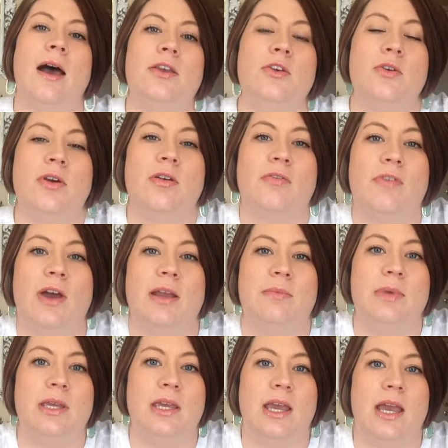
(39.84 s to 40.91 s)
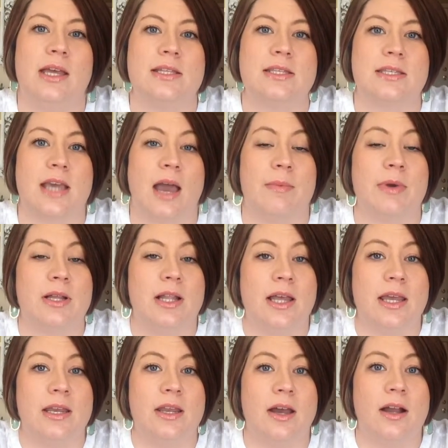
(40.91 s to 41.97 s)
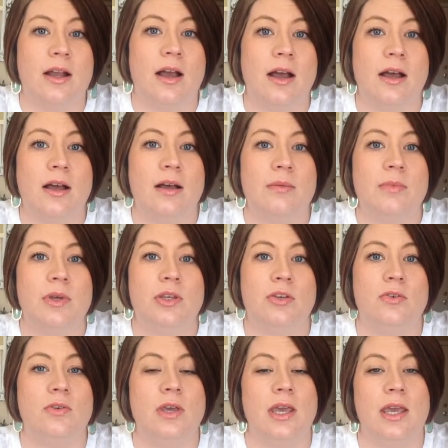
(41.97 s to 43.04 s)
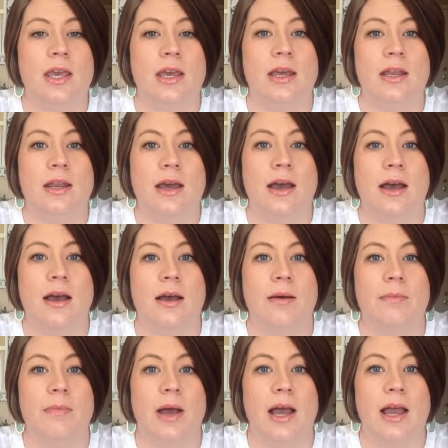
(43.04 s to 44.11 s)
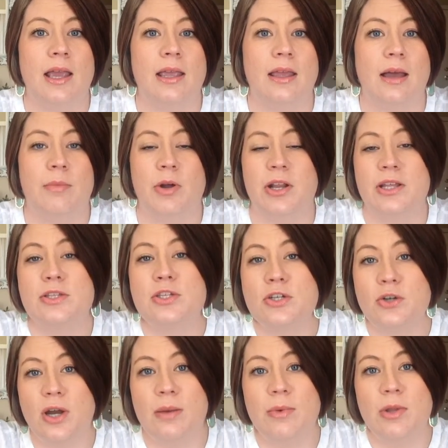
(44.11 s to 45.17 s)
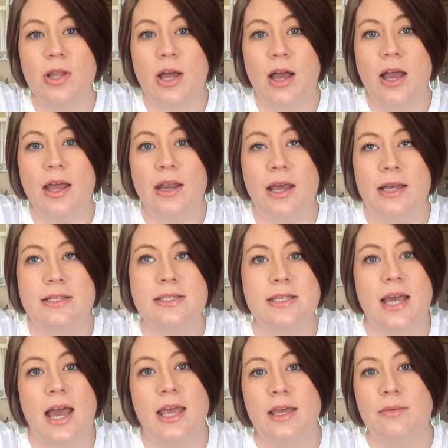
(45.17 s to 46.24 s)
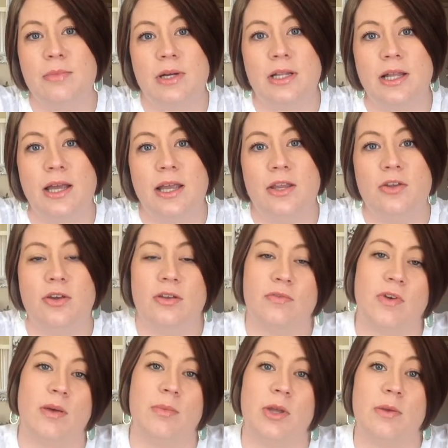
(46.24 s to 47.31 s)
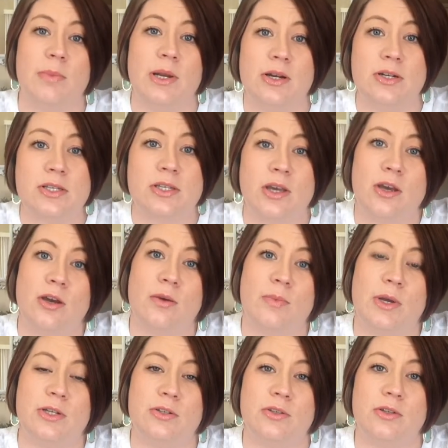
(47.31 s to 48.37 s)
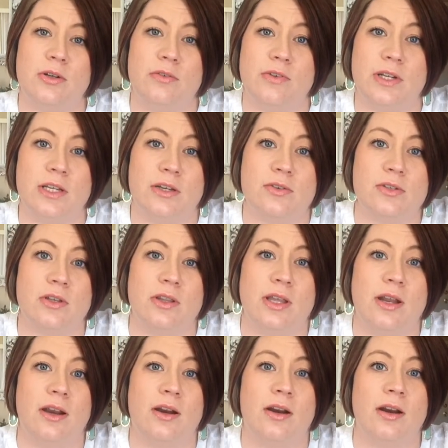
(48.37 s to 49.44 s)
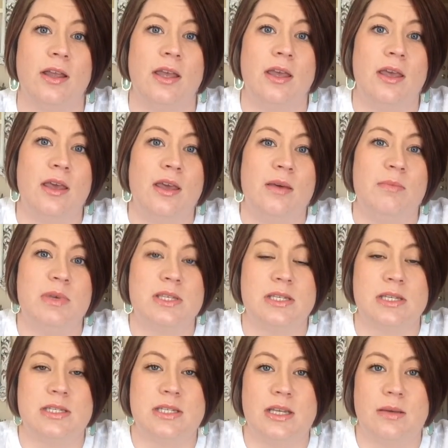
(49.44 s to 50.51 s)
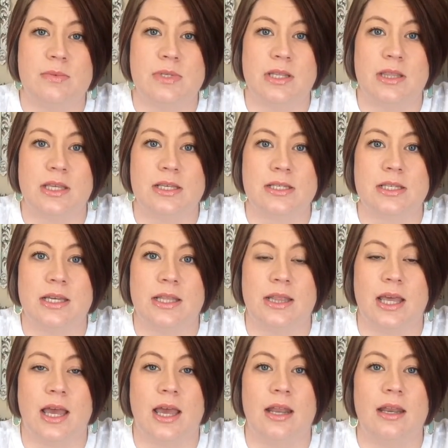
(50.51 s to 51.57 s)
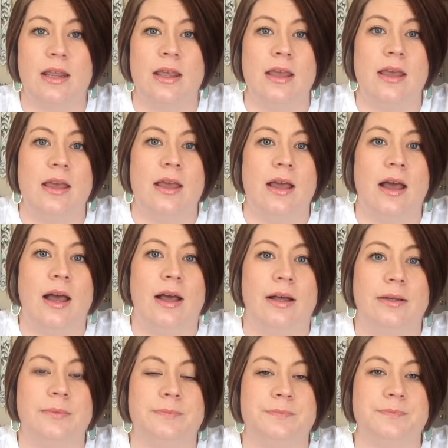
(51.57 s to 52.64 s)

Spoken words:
You can find me at skymclean.com. You can, I'm on Instagram a lot at skynmclean. You can find me on Periscope. I do little videos on there, business tips and things like that. I